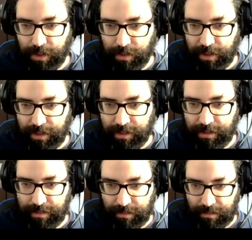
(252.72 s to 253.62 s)
So this
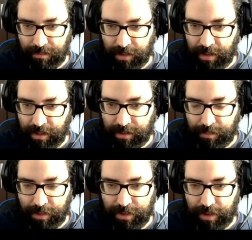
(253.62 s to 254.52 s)
is a
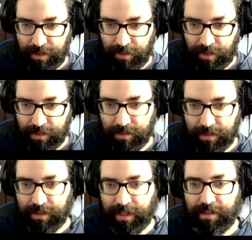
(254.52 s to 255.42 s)
pretty straightforward
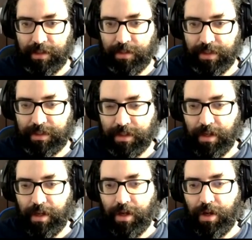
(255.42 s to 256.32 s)
exact sequence.
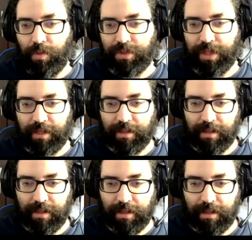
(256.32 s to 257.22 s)
We take
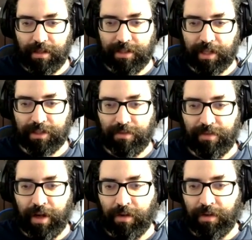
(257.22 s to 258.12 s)
the injection
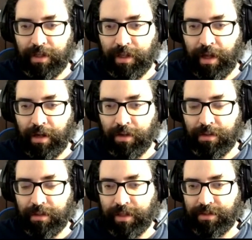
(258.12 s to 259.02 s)
of L in
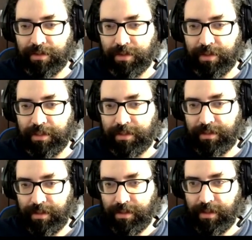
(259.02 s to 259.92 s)
L, tensor
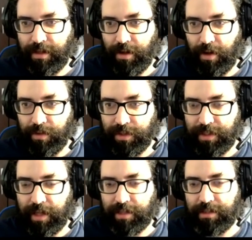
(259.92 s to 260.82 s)
these all
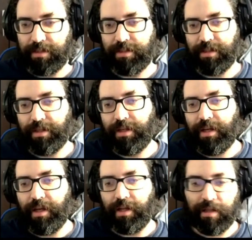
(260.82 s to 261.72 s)
these sections,
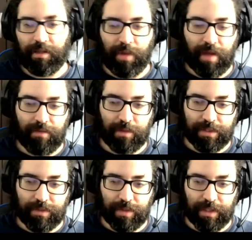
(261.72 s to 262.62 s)
and then we have
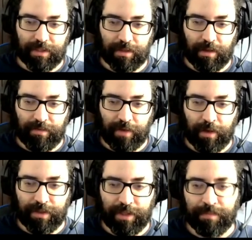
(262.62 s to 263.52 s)
the restriction of
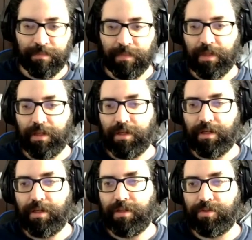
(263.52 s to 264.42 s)
LD
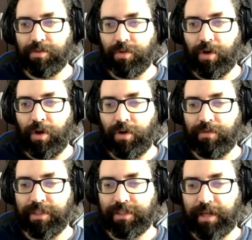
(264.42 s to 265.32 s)
to
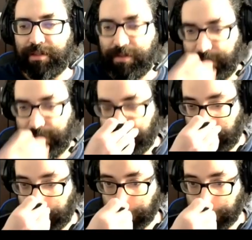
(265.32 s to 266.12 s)
all of these sections.